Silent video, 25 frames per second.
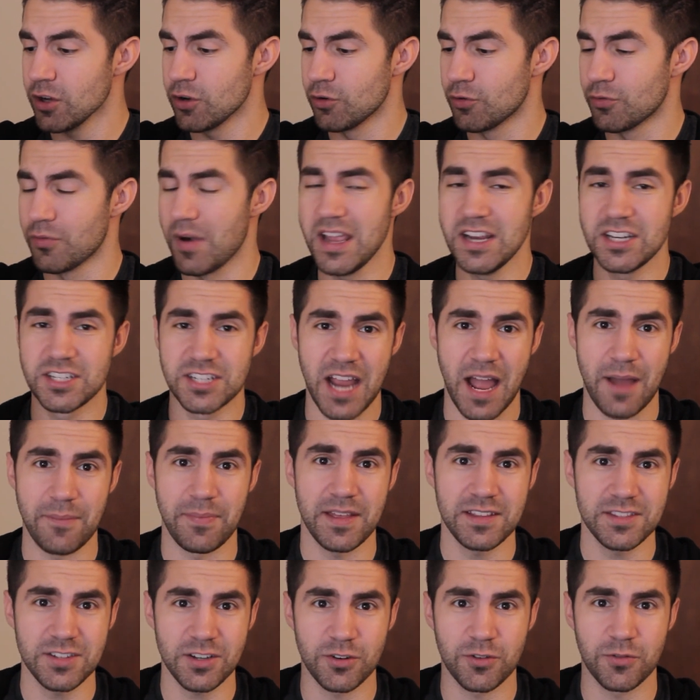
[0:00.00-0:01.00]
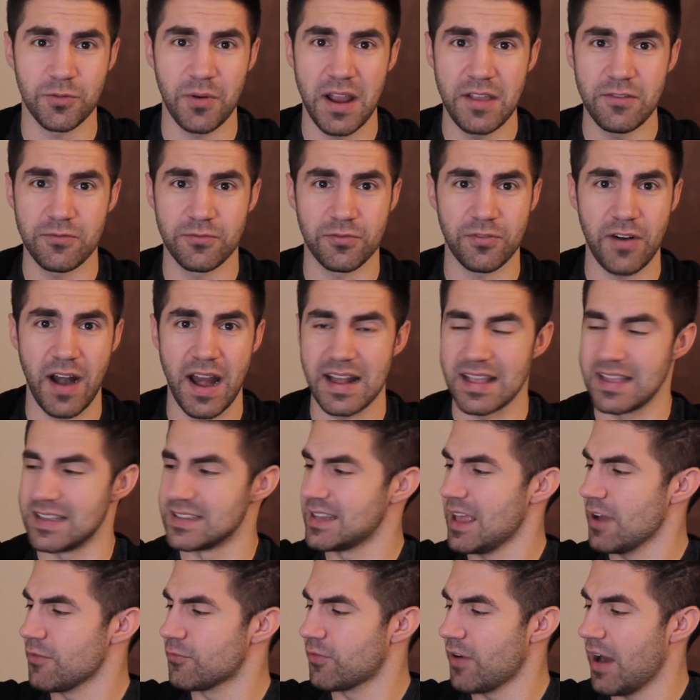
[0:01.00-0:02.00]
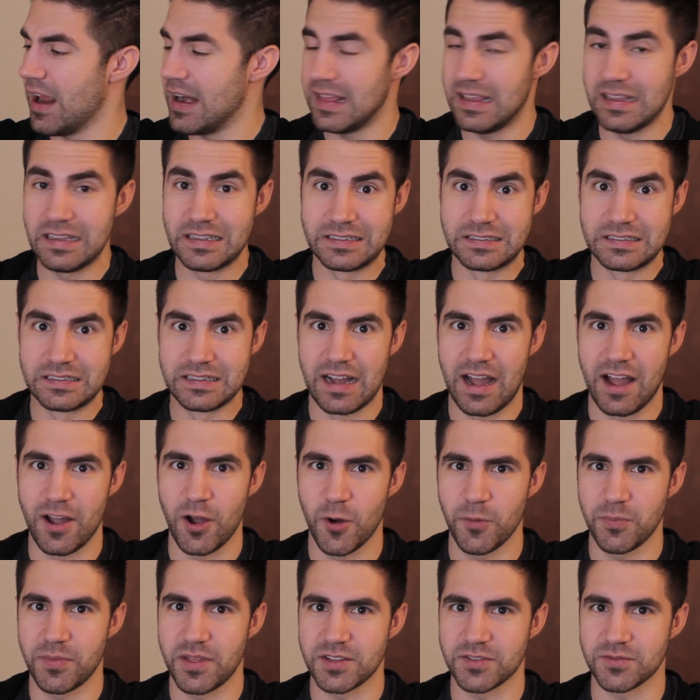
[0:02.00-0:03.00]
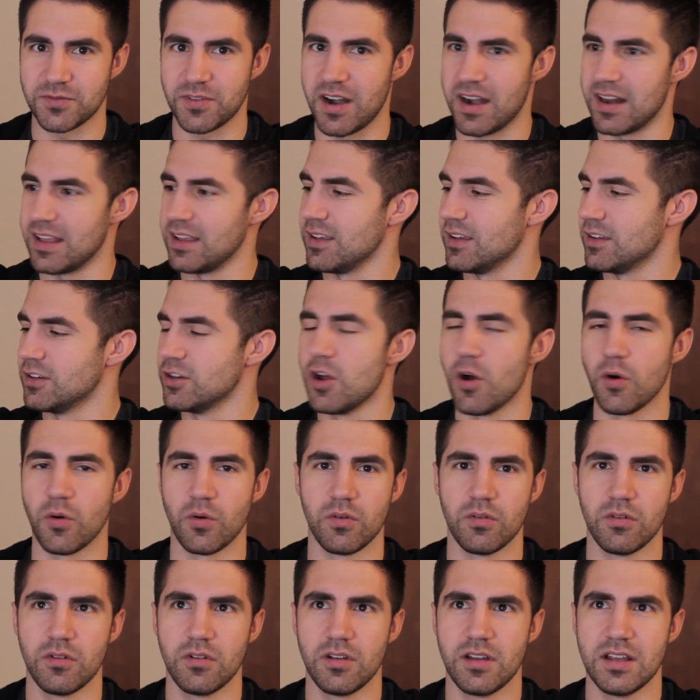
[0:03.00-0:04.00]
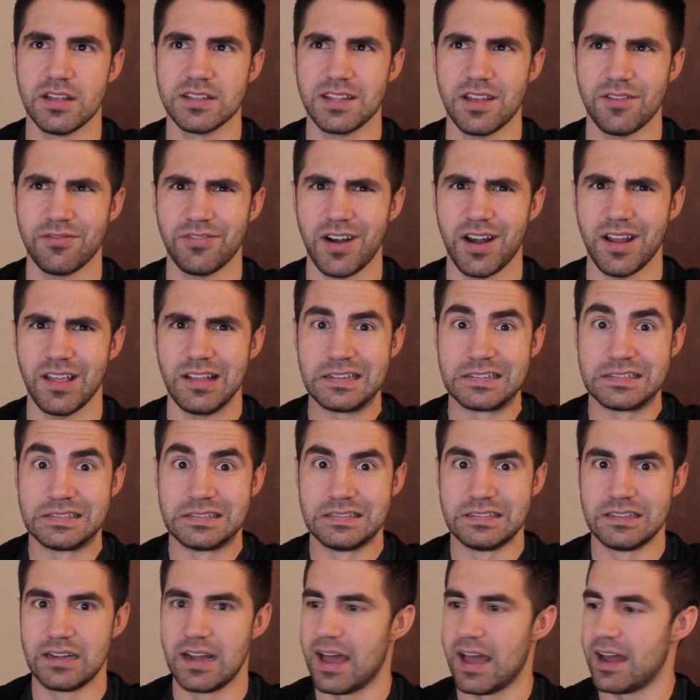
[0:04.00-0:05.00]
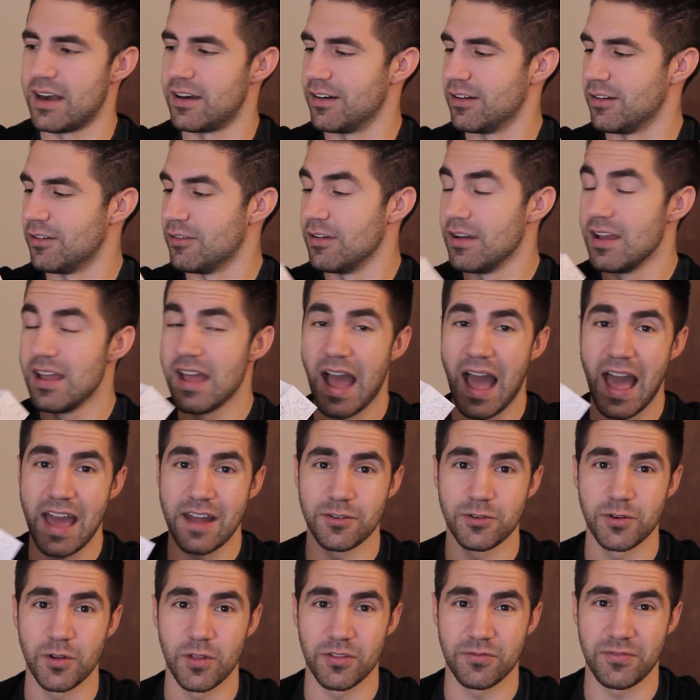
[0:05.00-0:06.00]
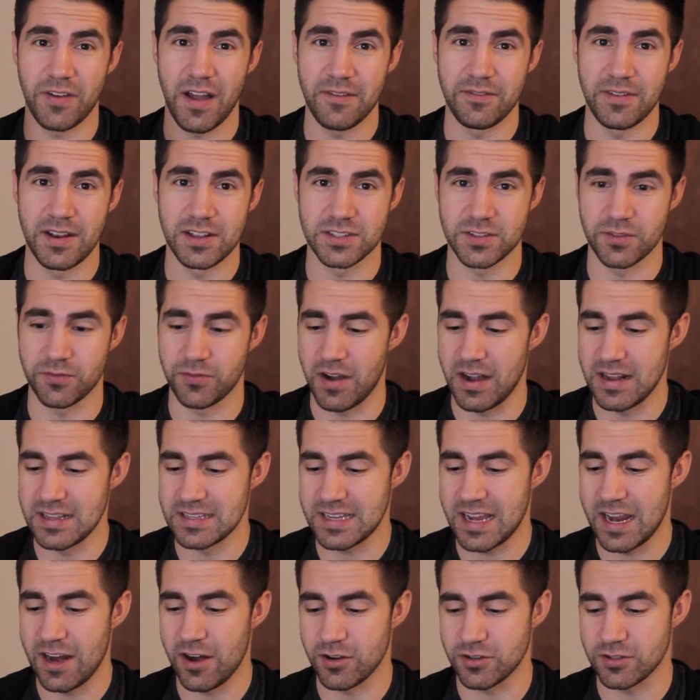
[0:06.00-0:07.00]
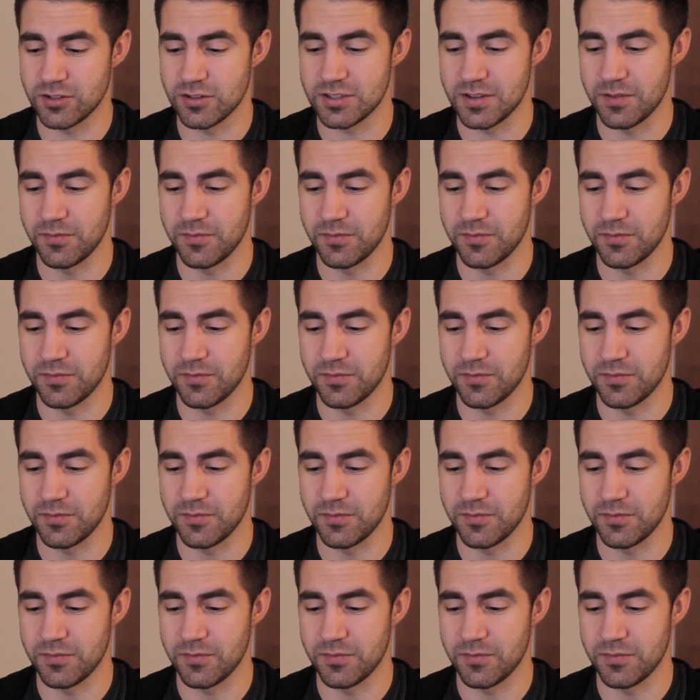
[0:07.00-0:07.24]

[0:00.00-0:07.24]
Great job. That's a great Freddy. Is that Freddy? I hope that's Freddy. No. Is that Freddy? I don't know. I don't know the Five Nights at Freddy's characters.